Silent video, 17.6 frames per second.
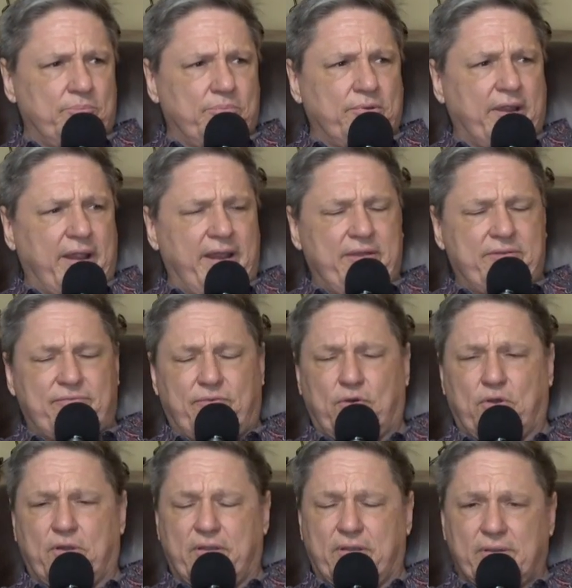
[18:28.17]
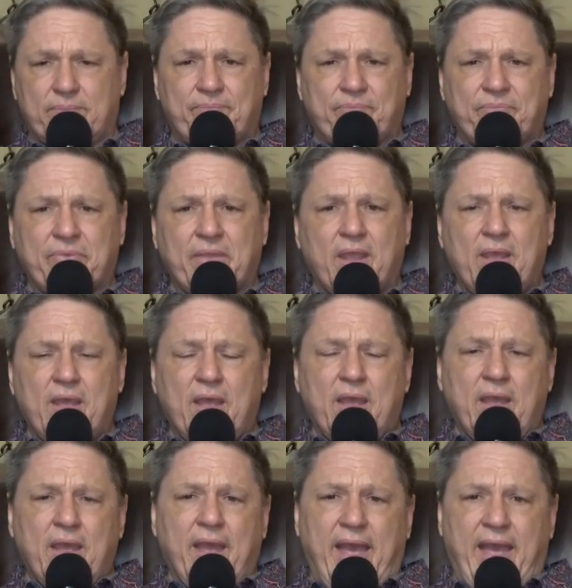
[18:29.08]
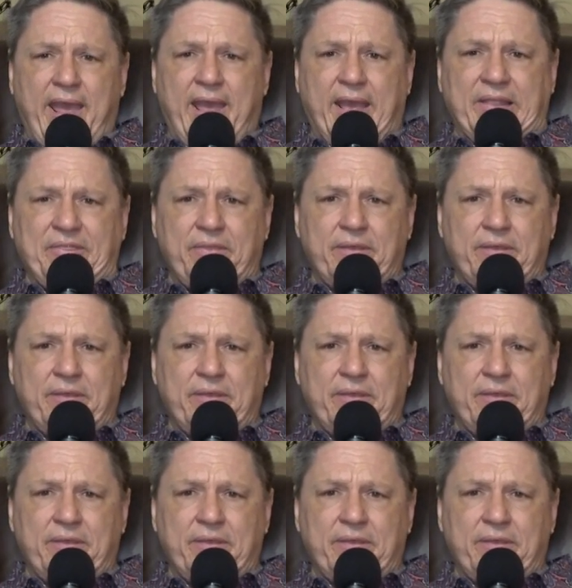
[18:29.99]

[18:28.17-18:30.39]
prayed for her. And